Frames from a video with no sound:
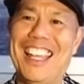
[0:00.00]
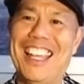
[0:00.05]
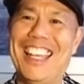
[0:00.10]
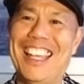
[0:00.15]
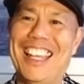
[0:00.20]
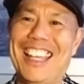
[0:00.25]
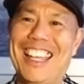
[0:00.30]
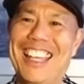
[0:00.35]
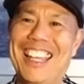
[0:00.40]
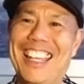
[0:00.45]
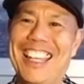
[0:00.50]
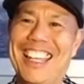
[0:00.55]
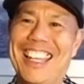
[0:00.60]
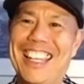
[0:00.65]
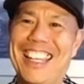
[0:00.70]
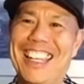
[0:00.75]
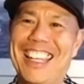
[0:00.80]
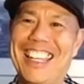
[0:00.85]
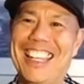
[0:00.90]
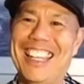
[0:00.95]

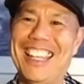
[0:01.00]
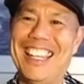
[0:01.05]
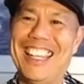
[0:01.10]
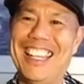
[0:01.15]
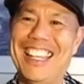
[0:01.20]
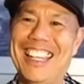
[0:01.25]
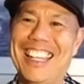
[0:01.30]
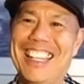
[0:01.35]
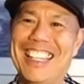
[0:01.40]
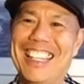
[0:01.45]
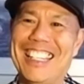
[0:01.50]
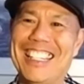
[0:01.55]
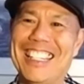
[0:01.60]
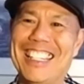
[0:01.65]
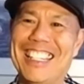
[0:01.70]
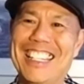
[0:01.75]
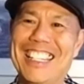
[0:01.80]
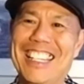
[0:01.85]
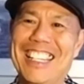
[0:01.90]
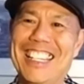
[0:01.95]

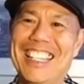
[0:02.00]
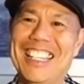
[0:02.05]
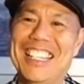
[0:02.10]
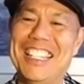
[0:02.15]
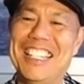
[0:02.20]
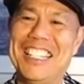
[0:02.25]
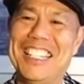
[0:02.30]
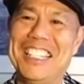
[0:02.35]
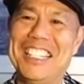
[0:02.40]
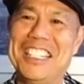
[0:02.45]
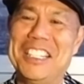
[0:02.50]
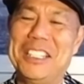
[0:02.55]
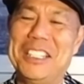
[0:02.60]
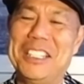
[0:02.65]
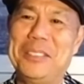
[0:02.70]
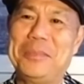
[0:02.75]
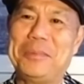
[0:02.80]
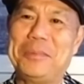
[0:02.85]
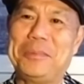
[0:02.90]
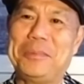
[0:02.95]

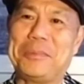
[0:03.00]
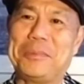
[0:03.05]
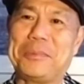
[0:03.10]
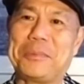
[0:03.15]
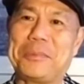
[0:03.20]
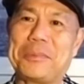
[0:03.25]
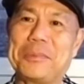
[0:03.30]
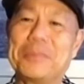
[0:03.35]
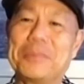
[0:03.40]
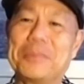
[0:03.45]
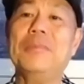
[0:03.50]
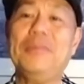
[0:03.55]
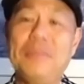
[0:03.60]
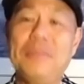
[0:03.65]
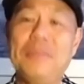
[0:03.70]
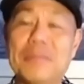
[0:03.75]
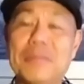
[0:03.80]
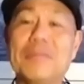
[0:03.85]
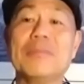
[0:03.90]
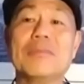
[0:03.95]

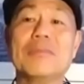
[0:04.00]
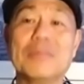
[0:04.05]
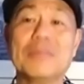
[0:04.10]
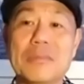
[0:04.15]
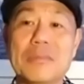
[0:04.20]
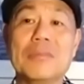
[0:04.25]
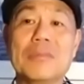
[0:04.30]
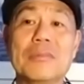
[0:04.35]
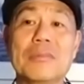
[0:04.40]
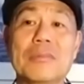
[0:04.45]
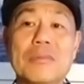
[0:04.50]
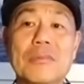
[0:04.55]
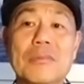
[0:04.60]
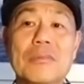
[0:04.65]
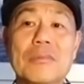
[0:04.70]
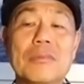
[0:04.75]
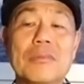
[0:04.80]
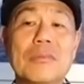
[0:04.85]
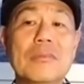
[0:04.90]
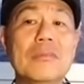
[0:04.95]

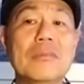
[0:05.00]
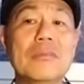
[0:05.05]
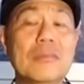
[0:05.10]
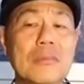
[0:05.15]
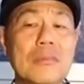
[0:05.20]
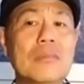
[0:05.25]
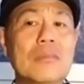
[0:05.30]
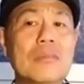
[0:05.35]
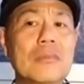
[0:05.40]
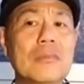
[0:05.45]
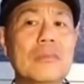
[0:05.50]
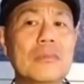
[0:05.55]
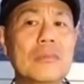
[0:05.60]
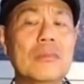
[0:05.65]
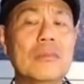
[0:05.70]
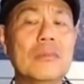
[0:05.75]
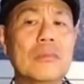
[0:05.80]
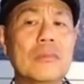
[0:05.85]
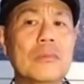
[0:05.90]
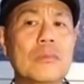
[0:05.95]

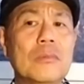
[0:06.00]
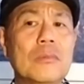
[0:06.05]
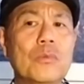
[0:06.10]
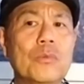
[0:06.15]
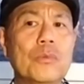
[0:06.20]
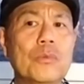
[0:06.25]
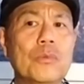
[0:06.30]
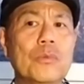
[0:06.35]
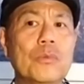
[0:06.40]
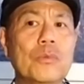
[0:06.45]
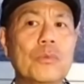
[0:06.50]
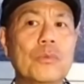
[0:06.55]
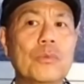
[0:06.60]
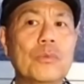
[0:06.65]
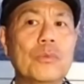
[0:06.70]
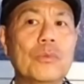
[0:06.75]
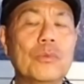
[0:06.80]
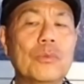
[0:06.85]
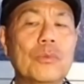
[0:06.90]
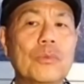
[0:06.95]

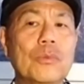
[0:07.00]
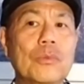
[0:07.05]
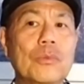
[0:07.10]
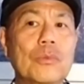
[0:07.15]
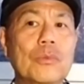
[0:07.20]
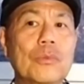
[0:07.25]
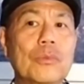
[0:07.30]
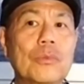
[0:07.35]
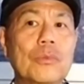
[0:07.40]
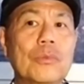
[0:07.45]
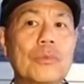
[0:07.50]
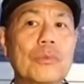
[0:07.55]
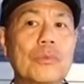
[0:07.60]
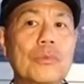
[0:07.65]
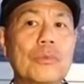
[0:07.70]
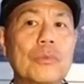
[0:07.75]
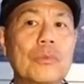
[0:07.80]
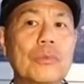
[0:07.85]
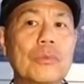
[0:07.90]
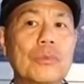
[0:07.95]
[no speech]